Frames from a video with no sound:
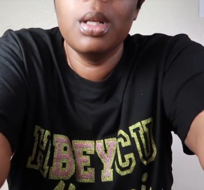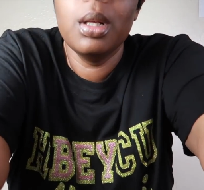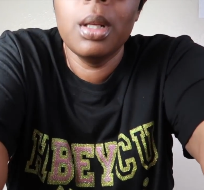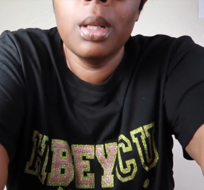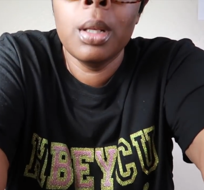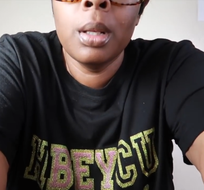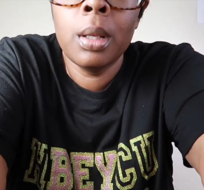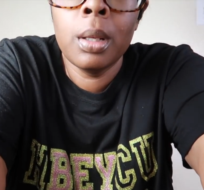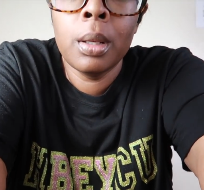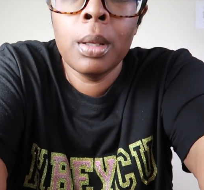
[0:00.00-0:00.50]

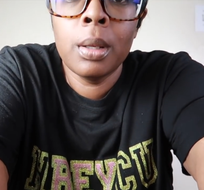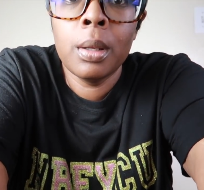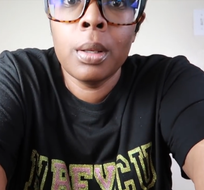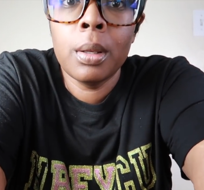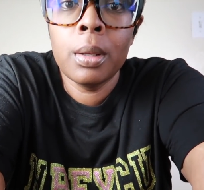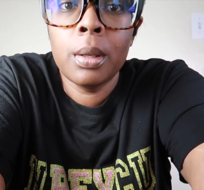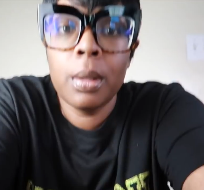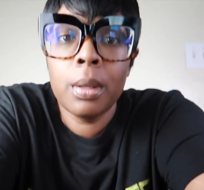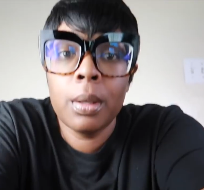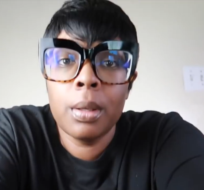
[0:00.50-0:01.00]

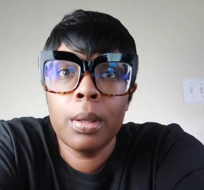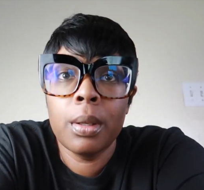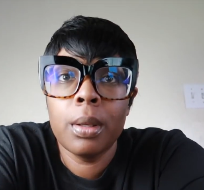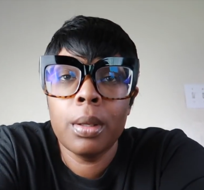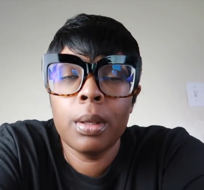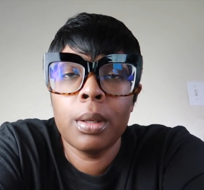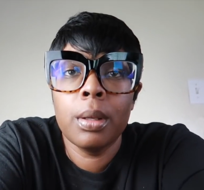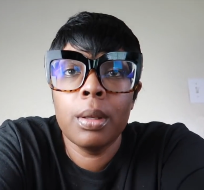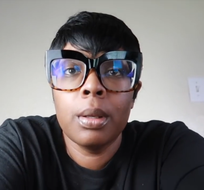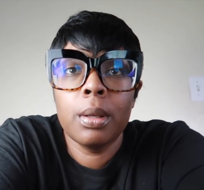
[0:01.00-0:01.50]

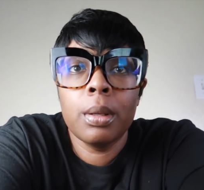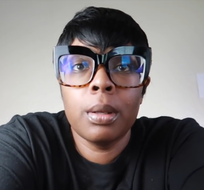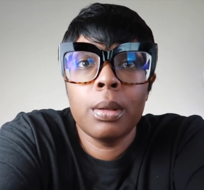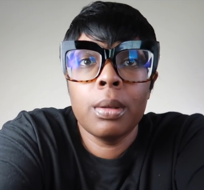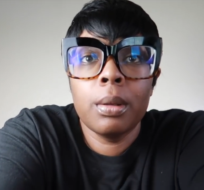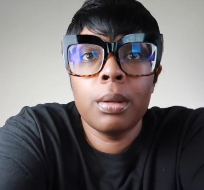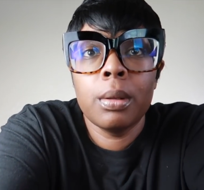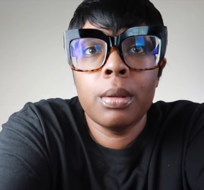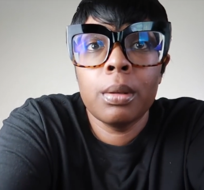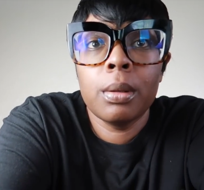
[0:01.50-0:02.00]

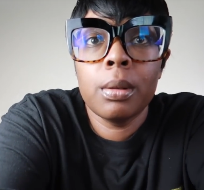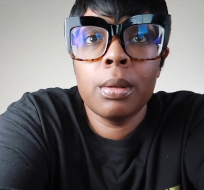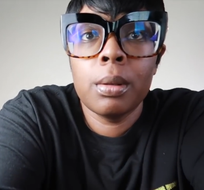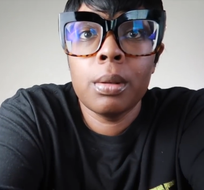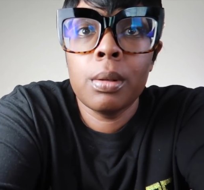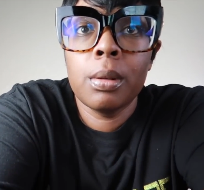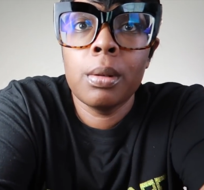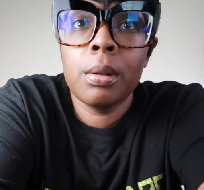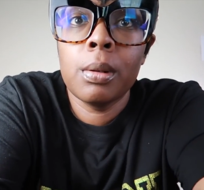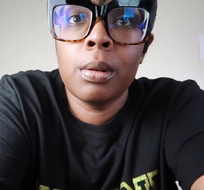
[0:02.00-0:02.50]

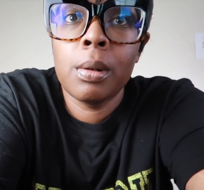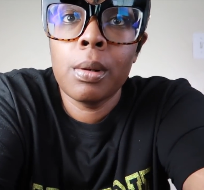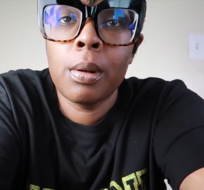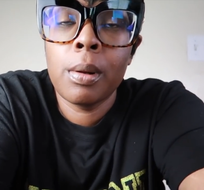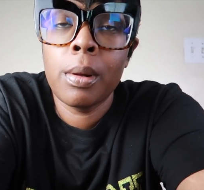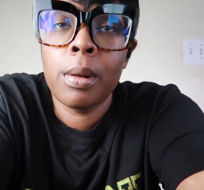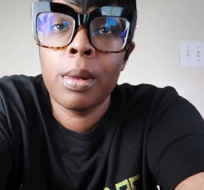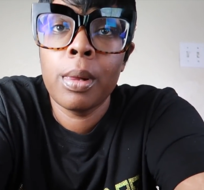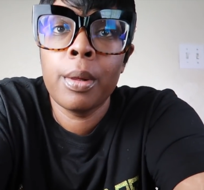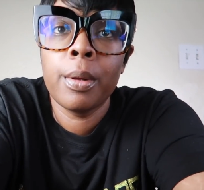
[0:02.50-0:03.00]

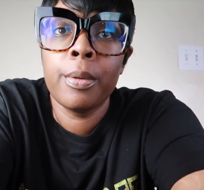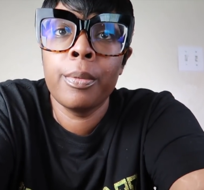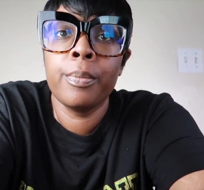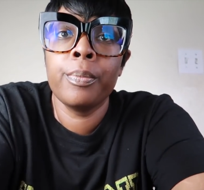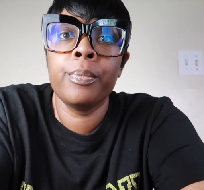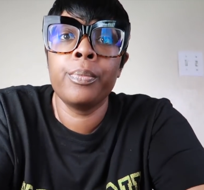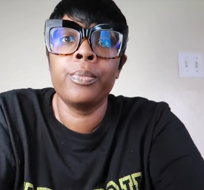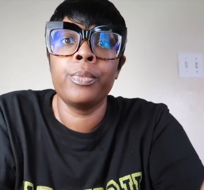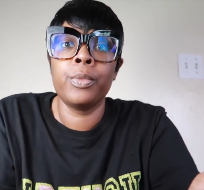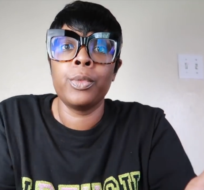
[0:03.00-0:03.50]

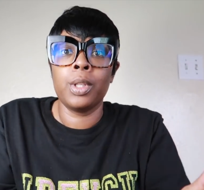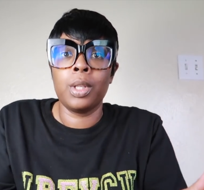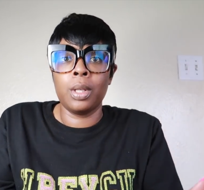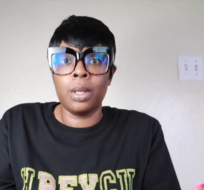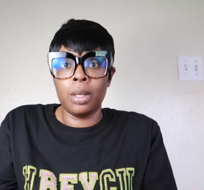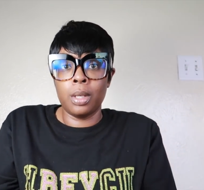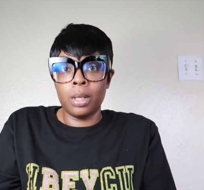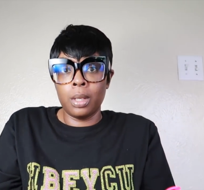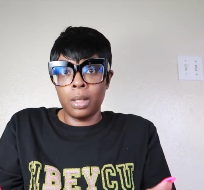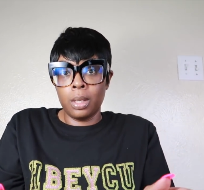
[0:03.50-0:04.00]

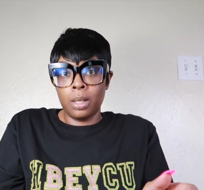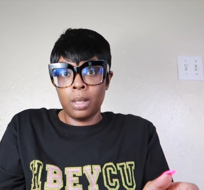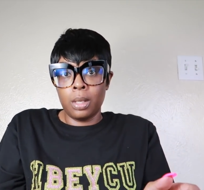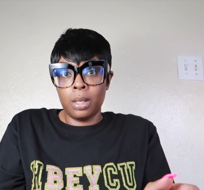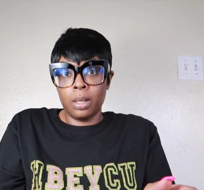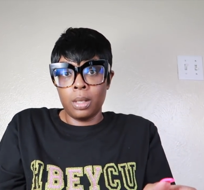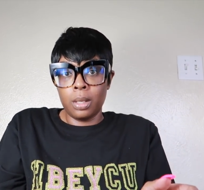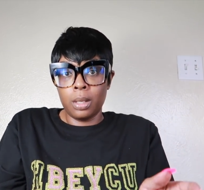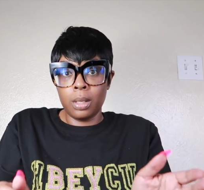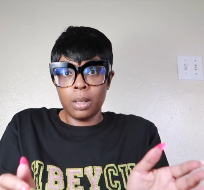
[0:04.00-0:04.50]

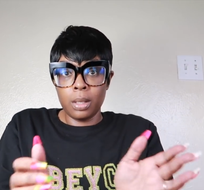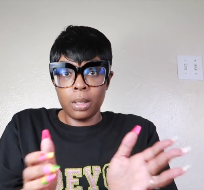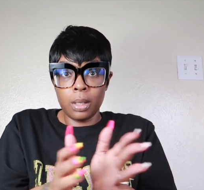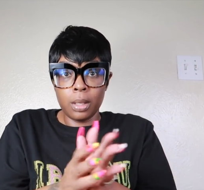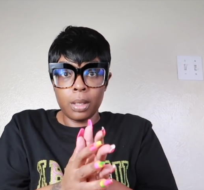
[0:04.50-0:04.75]
(no one is talking)